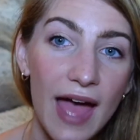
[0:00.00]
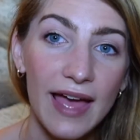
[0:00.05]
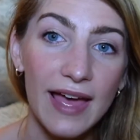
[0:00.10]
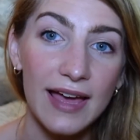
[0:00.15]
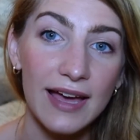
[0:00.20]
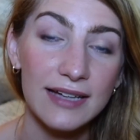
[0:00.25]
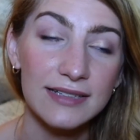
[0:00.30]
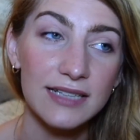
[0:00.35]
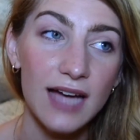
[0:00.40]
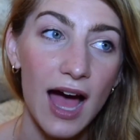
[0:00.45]

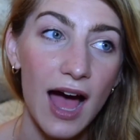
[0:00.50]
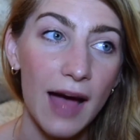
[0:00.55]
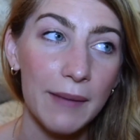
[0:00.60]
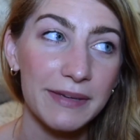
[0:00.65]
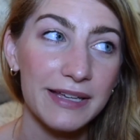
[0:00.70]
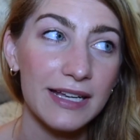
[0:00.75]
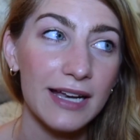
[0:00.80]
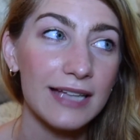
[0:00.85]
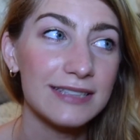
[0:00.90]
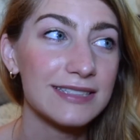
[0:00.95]
And I
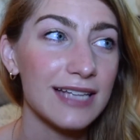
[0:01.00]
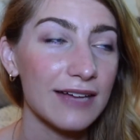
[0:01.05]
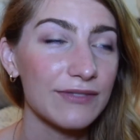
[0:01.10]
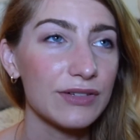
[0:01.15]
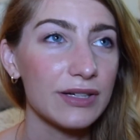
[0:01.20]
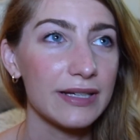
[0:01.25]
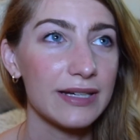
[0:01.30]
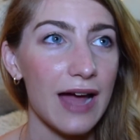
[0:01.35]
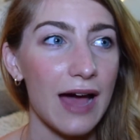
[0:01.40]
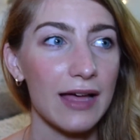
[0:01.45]
mean, it's
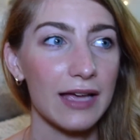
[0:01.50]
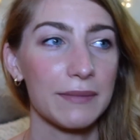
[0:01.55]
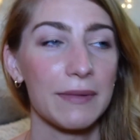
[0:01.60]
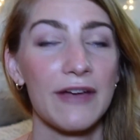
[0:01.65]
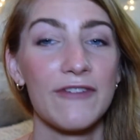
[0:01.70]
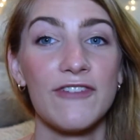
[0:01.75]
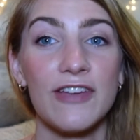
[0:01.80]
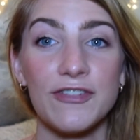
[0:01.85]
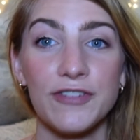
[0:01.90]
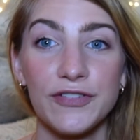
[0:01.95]
definitely not like
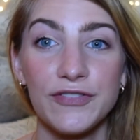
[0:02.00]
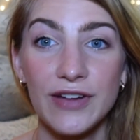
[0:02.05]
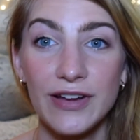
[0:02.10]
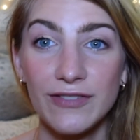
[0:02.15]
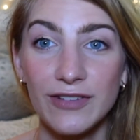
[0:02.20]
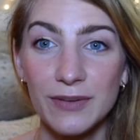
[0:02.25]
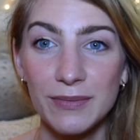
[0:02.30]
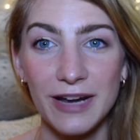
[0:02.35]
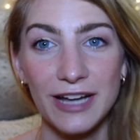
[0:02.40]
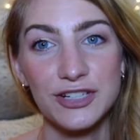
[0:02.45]
my favorite,
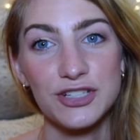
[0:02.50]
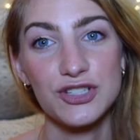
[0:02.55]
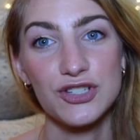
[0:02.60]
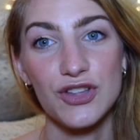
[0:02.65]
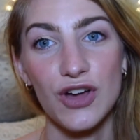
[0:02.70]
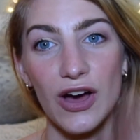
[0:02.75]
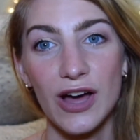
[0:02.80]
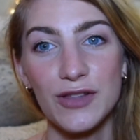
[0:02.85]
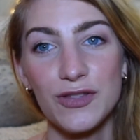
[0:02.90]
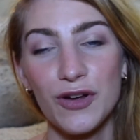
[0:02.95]
but I just
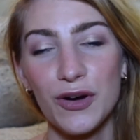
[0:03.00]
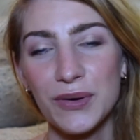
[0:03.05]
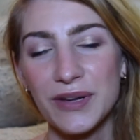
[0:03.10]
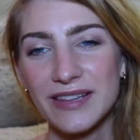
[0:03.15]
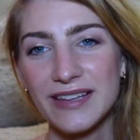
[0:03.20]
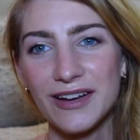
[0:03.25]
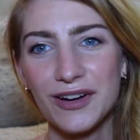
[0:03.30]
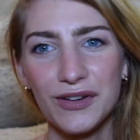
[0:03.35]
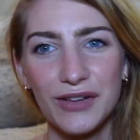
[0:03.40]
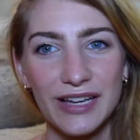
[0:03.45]
thought I'd throw it
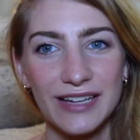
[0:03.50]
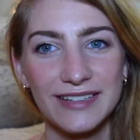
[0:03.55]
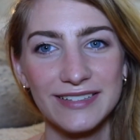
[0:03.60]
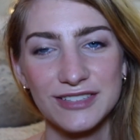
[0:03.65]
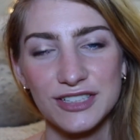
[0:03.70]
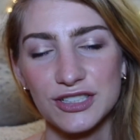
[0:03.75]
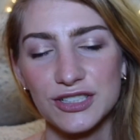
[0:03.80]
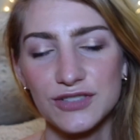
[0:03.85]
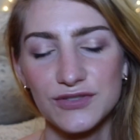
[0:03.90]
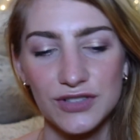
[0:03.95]
in there,
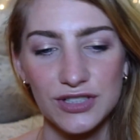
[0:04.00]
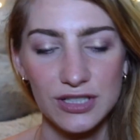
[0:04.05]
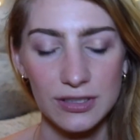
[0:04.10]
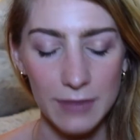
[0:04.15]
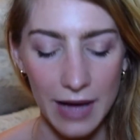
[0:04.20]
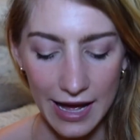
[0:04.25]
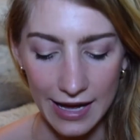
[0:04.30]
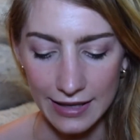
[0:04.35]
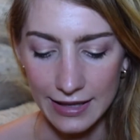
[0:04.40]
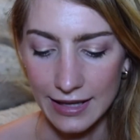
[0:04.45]
like, just for
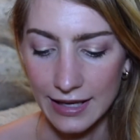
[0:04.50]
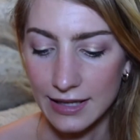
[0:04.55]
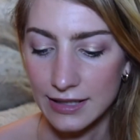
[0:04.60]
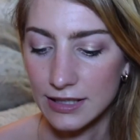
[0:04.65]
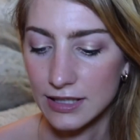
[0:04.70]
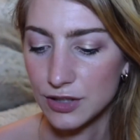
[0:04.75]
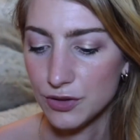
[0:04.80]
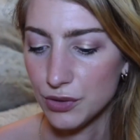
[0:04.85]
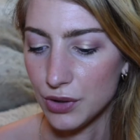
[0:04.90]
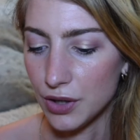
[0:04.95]
some eye
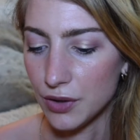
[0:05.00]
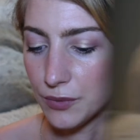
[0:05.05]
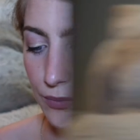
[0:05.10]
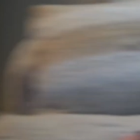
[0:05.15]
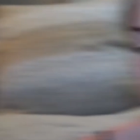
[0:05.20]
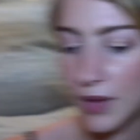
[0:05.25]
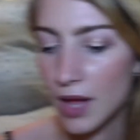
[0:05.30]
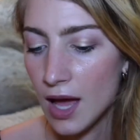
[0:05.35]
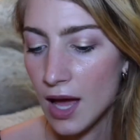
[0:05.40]
candy, you know.